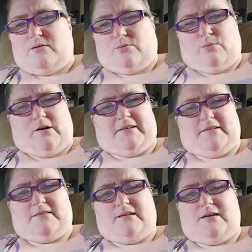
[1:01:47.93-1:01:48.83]
"Why
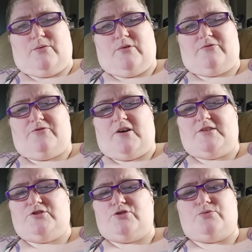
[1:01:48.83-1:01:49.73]
didn't anyone
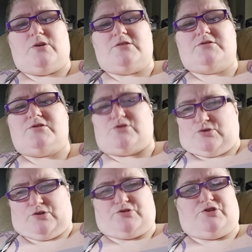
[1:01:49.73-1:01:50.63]
find you on
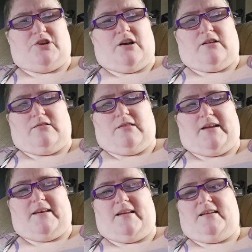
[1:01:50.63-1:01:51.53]
search, young
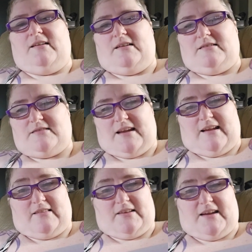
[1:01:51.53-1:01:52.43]
lady?"
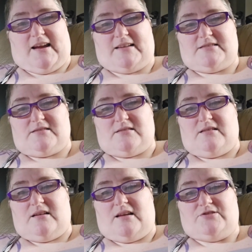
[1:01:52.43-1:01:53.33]
Tegelen asked,
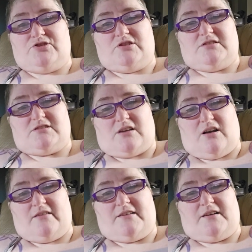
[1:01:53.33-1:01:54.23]
and she
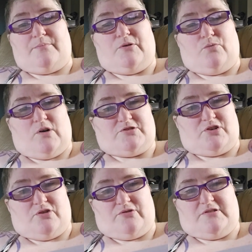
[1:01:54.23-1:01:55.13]
saw that he'd been
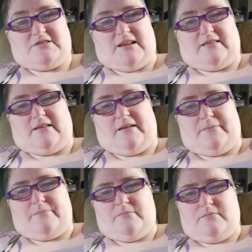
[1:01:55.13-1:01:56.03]
watching her intently.
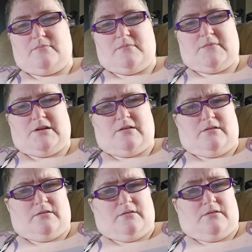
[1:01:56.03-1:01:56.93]

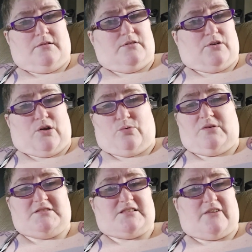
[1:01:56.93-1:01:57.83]
"No
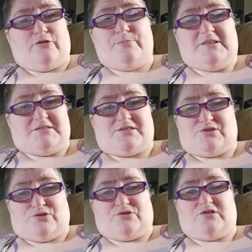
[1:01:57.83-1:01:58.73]
one's ever been
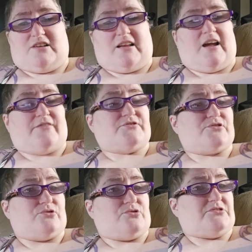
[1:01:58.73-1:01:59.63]
searched at Half
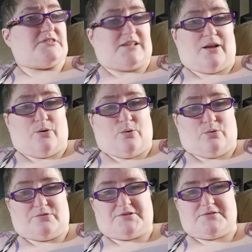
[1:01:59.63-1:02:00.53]
Circle
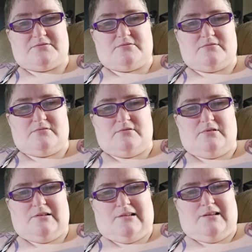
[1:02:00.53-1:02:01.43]
Seahold."
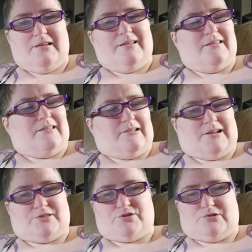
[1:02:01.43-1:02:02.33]

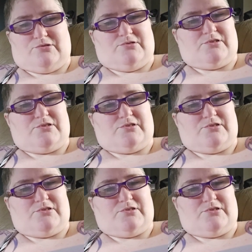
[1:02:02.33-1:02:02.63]
"That shouldn't